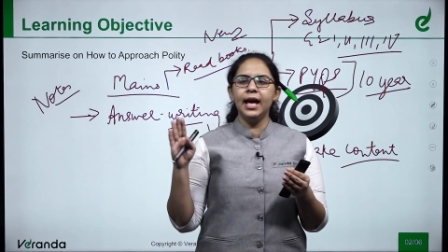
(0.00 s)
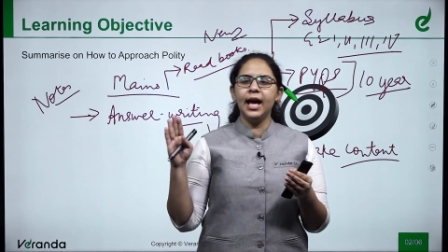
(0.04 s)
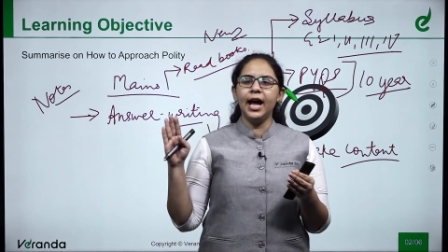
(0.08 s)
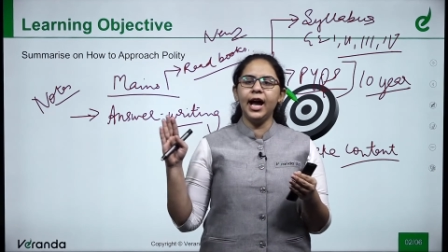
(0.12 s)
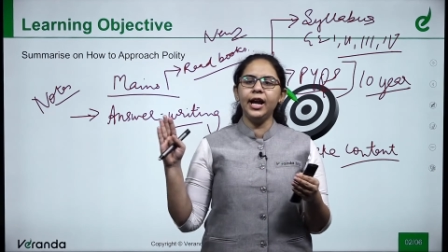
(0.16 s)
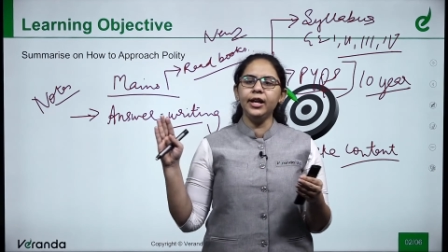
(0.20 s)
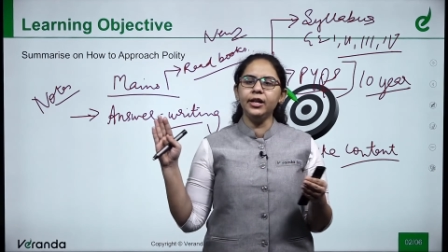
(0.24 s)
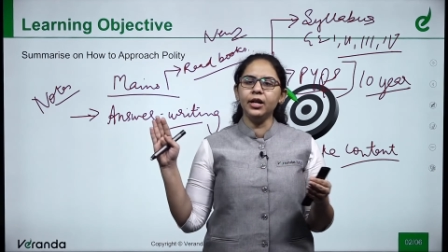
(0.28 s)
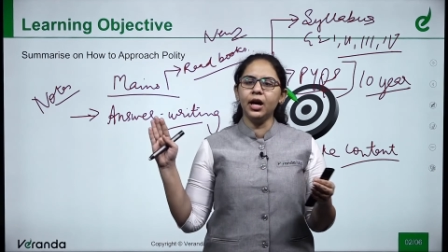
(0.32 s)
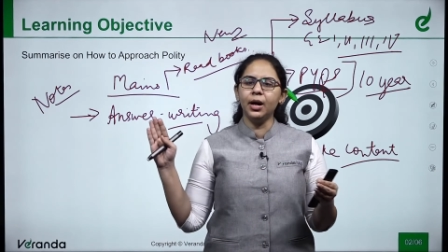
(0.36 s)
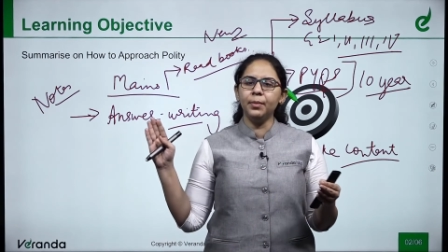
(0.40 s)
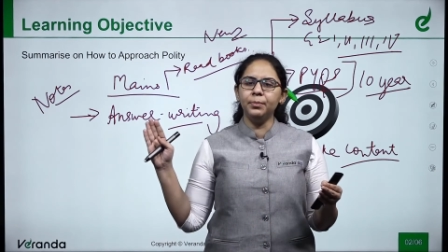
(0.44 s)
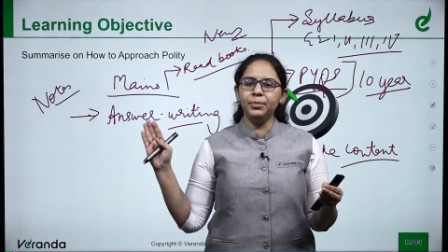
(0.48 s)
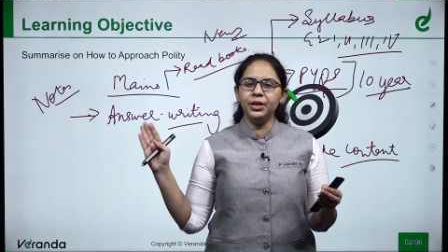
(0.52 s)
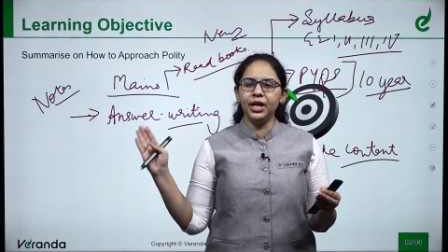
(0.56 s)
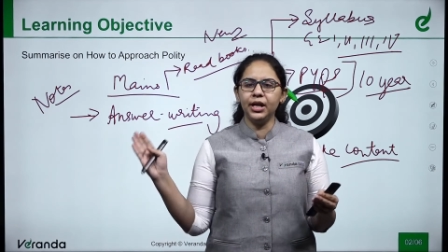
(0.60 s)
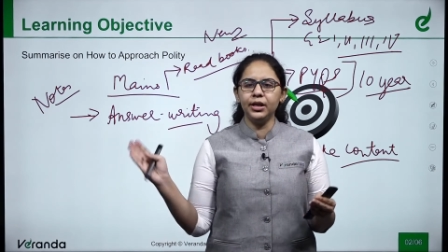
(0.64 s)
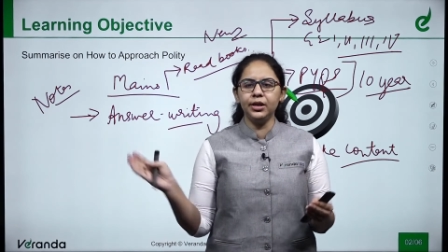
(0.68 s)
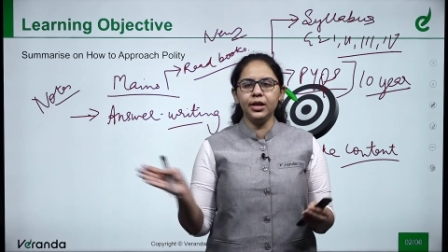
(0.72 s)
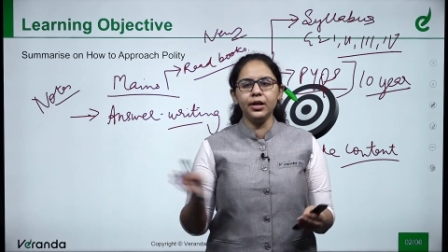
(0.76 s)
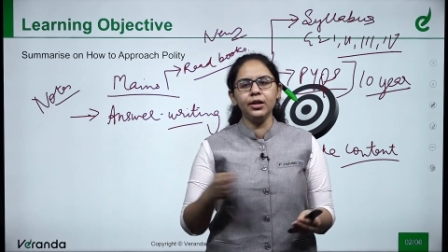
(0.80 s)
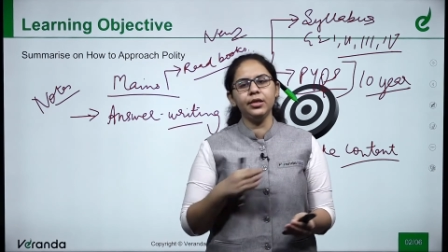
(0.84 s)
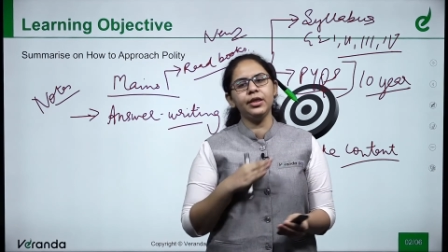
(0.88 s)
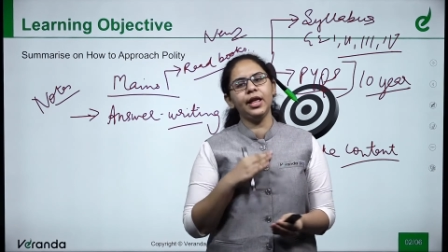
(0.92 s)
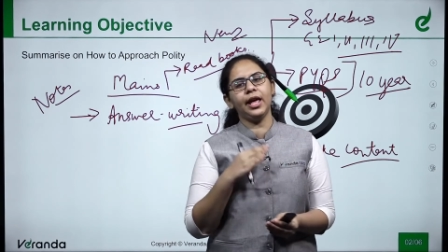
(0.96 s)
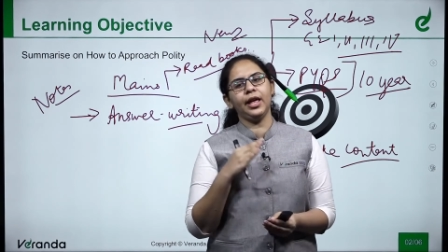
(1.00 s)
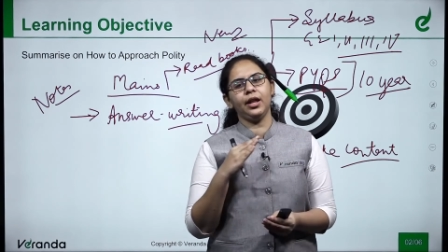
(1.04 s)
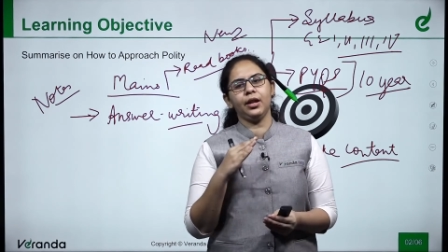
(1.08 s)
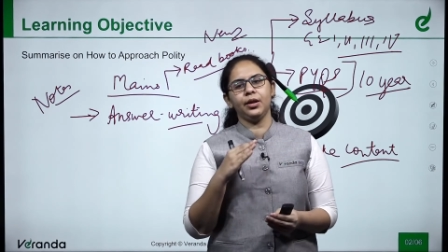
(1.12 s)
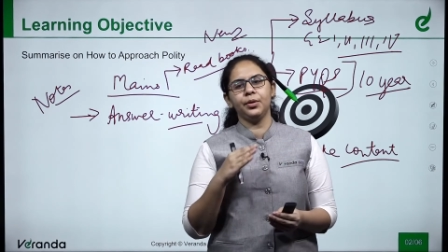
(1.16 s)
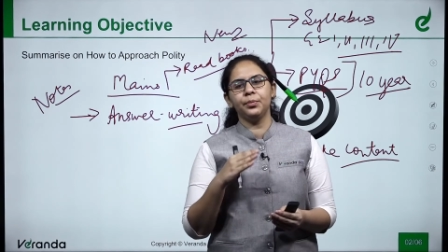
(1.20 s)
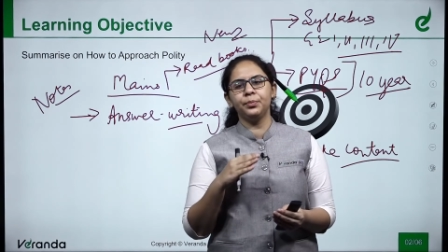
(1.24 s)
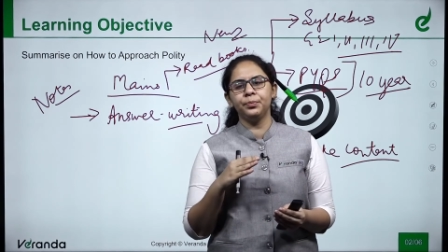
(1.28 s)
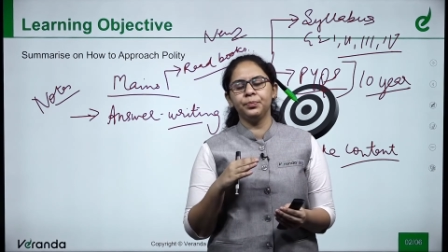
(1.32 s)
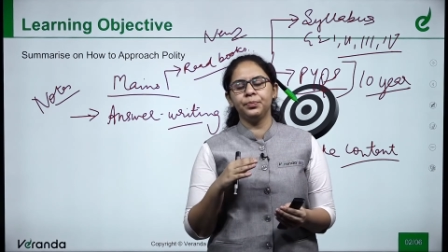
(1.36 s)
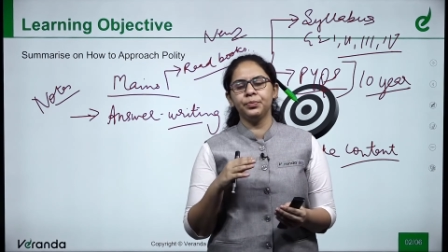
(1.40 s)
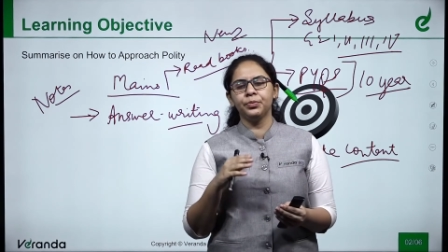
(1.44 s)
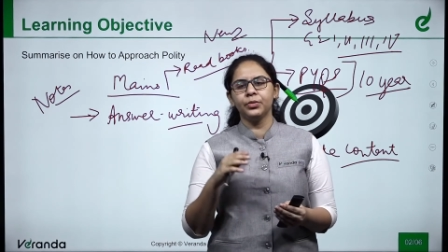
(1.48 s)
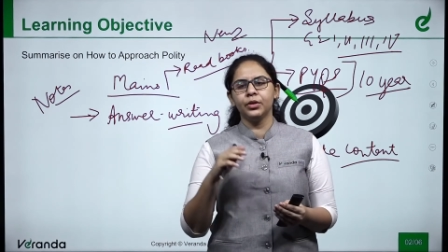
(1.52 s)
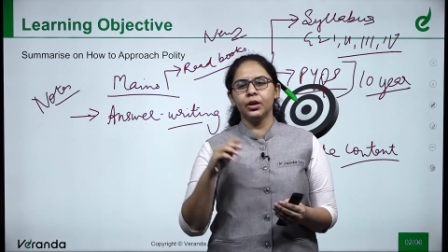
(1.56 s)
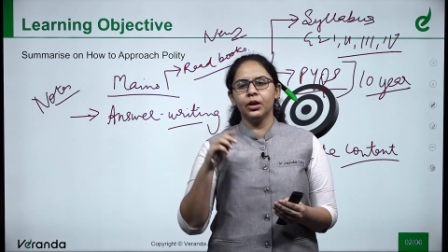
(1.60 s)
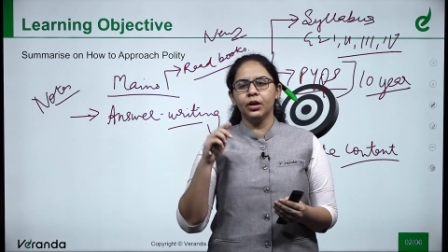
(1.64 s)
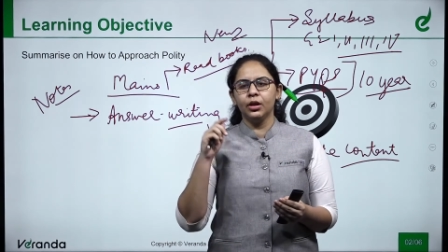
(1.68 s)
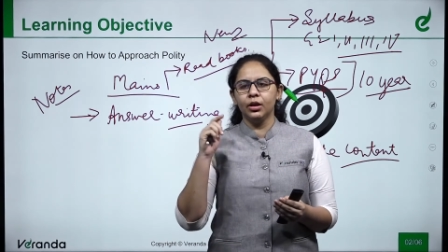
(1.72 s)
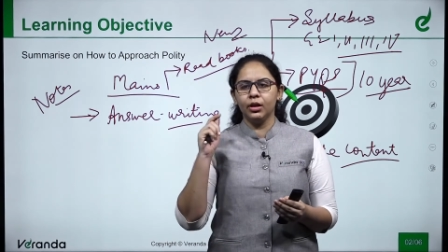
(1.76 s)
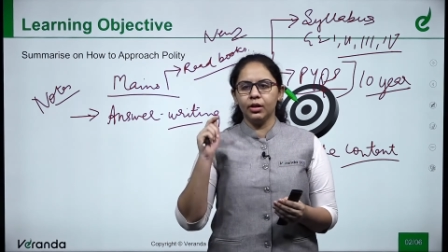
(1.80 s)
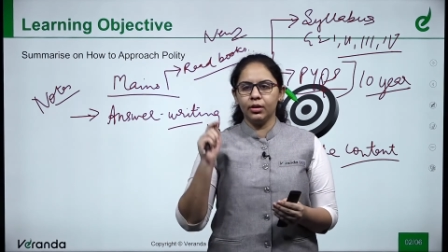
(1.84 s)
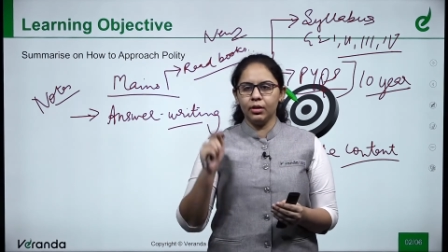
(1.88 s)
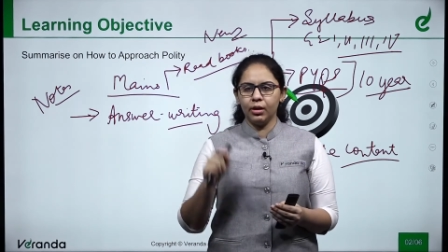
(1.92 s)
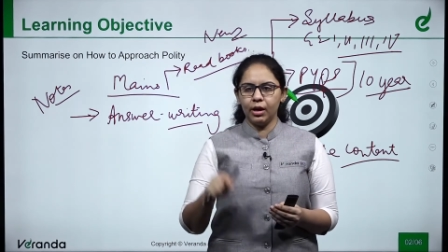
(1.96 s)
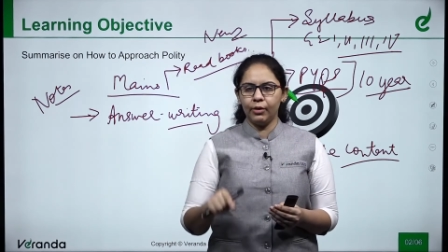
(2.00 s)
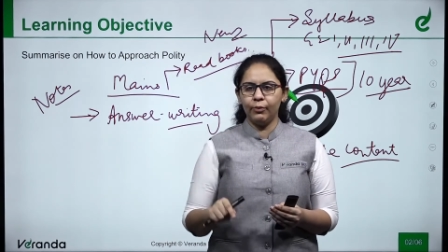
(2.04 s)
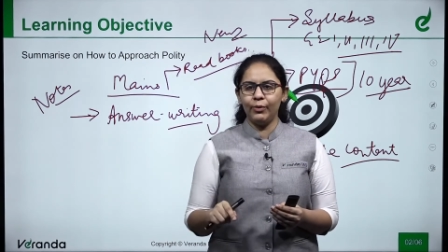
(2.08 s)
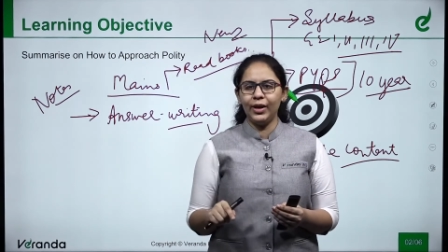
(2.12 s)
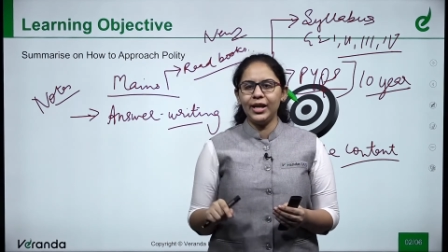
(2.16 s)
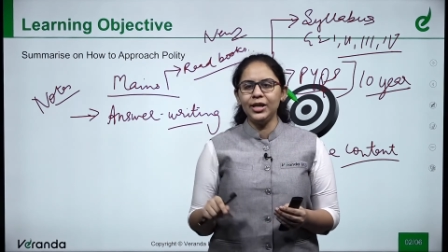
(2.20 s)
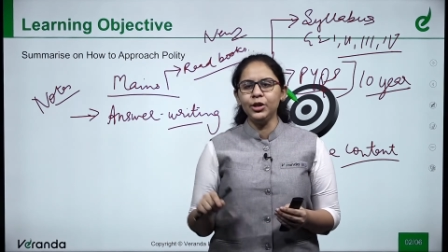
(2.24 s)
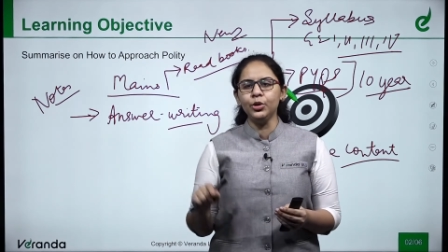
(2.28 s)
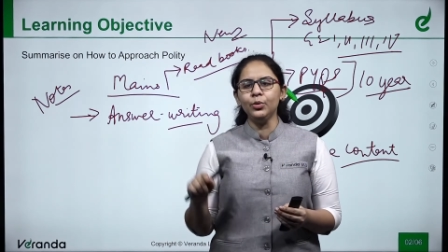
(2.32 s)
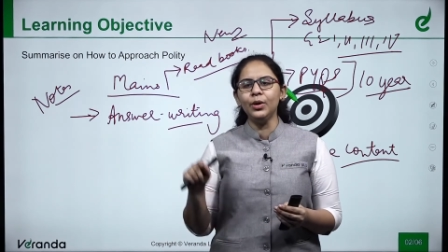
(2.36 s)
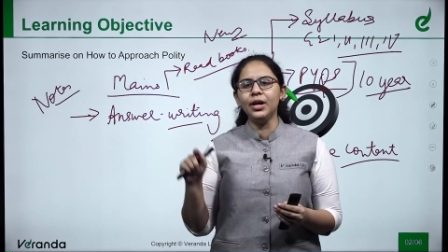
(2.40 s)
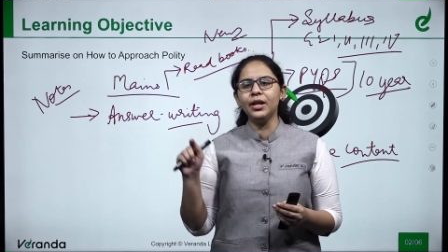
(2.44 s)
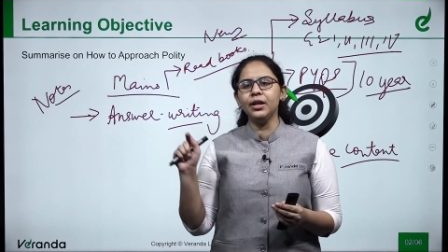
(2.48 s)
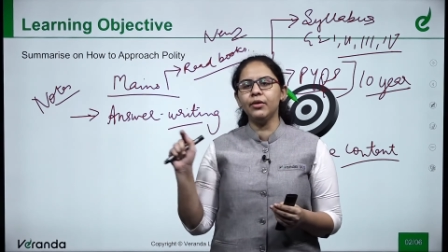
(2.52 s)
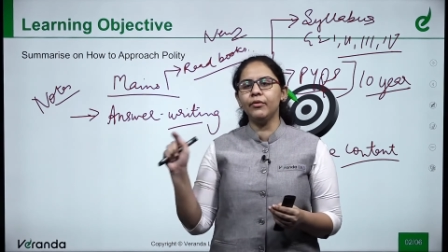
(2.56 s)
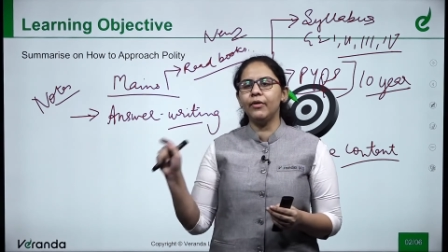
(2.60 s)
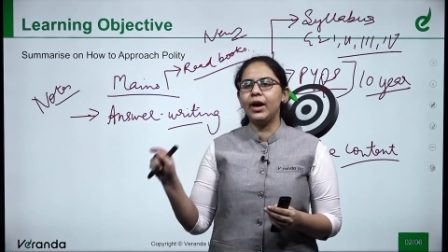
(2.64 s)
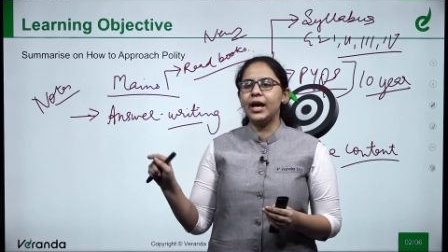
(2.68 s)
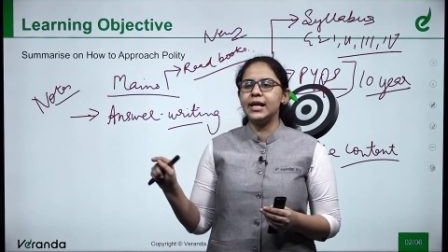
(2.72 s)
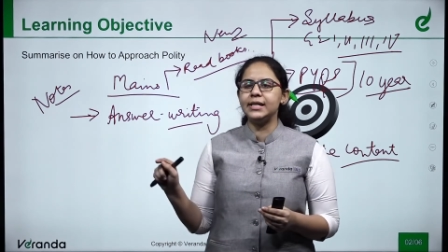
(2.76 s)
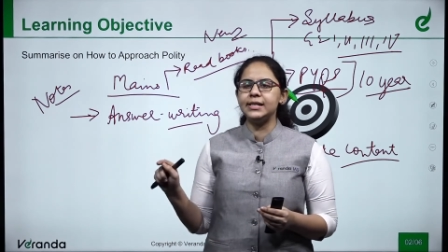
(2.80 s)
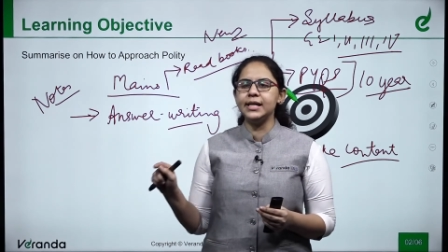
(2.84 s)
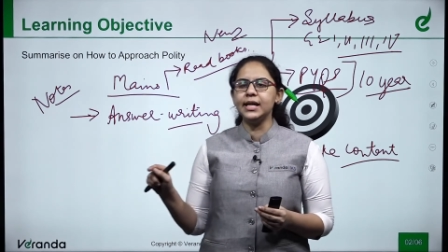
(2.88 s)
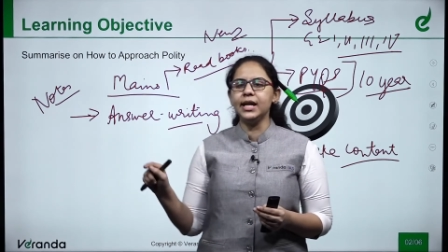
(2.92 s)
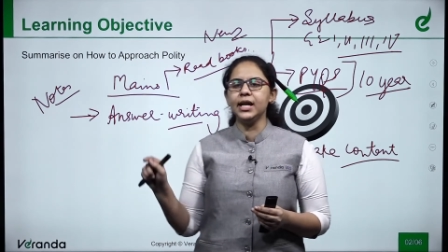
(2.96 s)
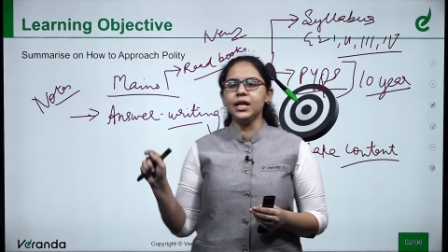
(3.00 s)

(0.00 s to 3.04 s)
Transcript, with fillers: and update it there. When you are revising